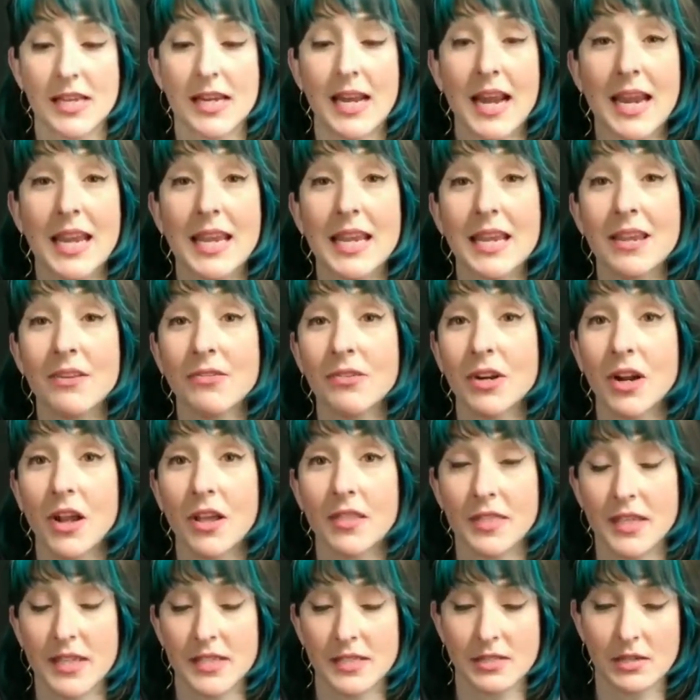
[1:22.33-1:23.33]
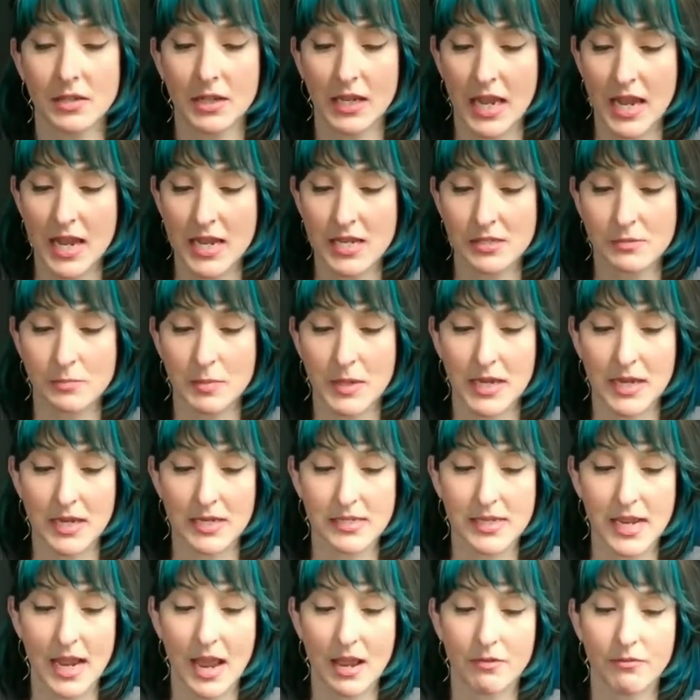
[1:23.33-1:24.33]
And I even on this case,
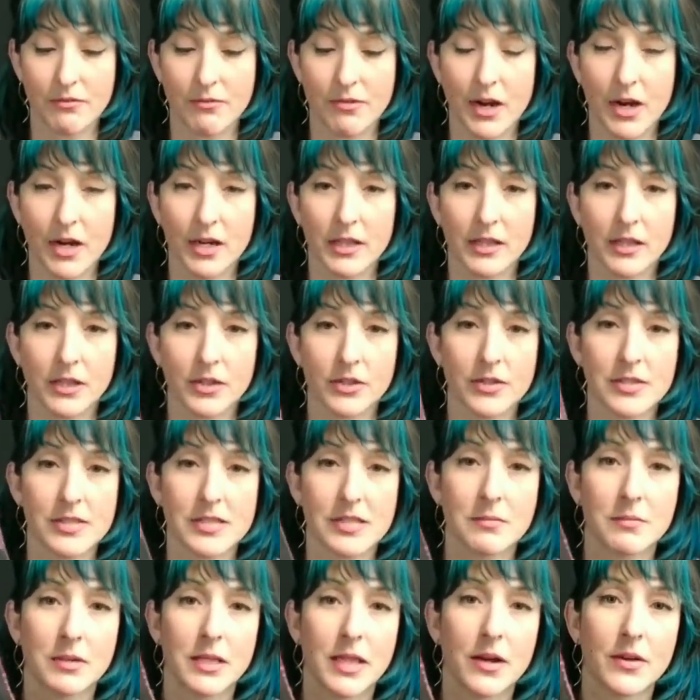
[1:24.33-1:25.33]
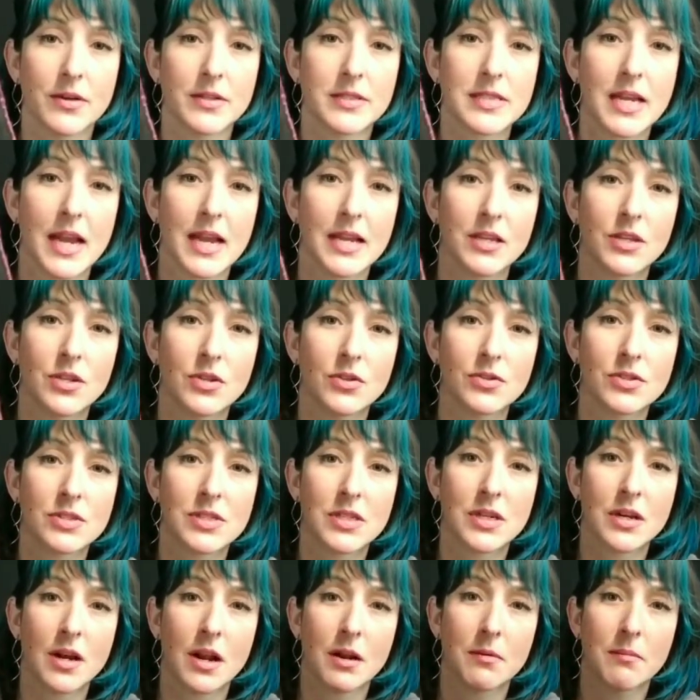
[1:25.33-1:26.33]
because I had very little seam allowance, I used
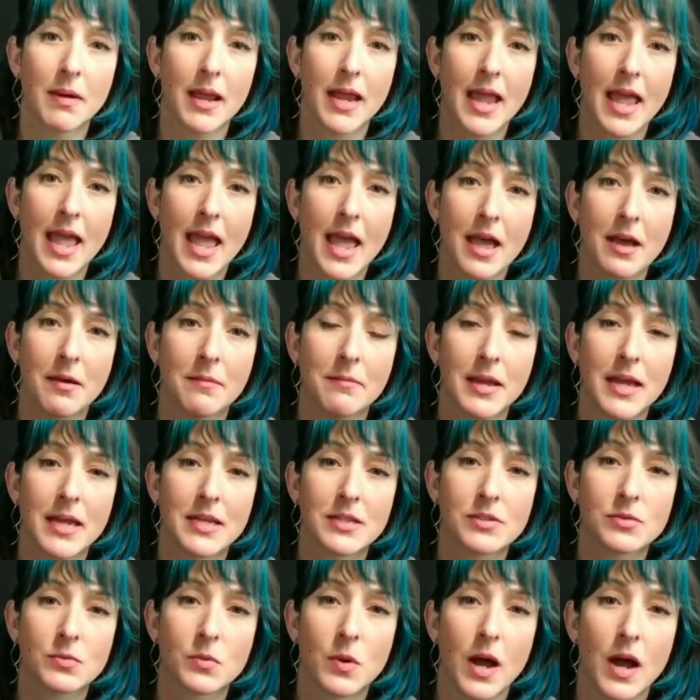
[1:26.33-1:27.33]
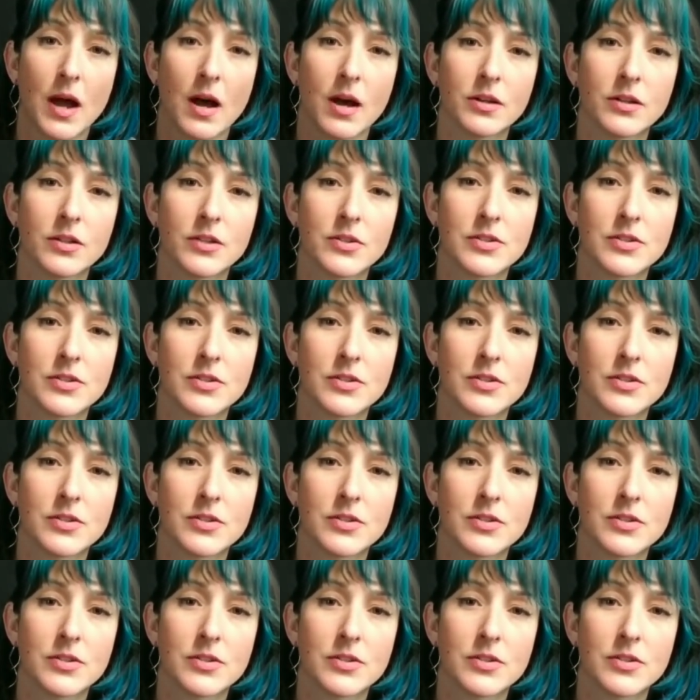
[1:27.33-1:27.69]
it on my hem as well.